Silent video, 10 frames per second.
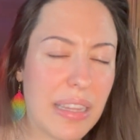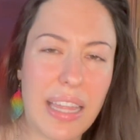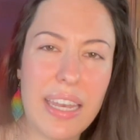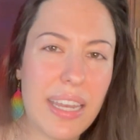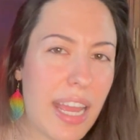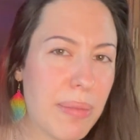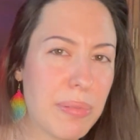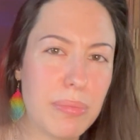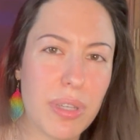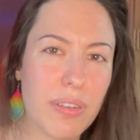Let it
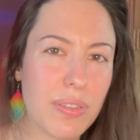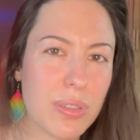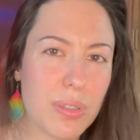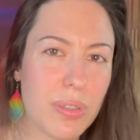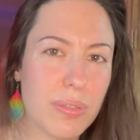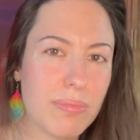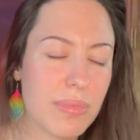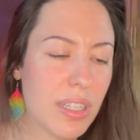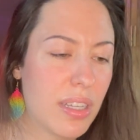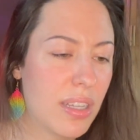happen, beautiful soul.
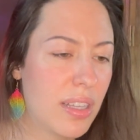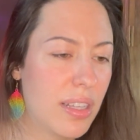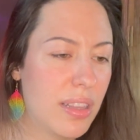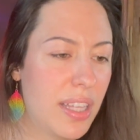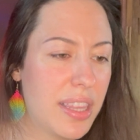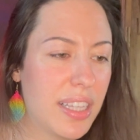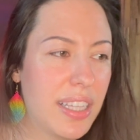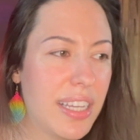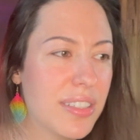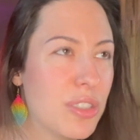Let the
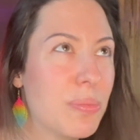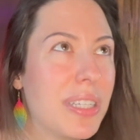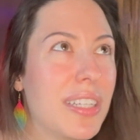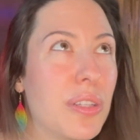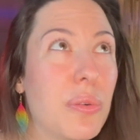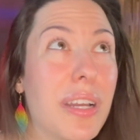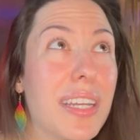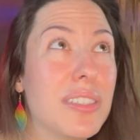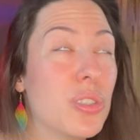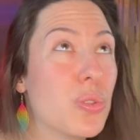layers peel
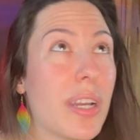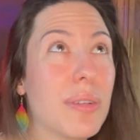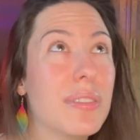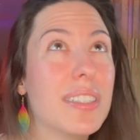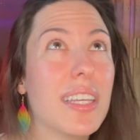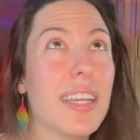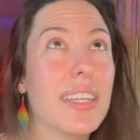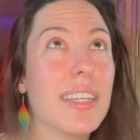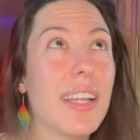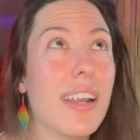away, as Shrek would
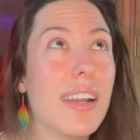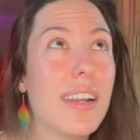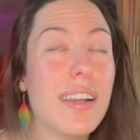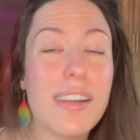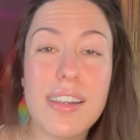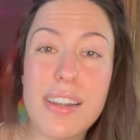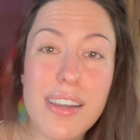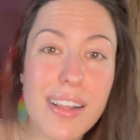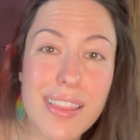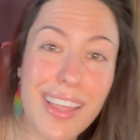say,
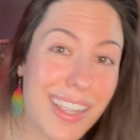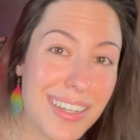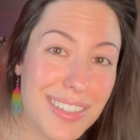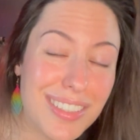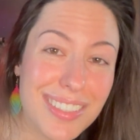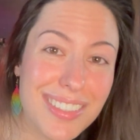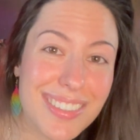like an onion.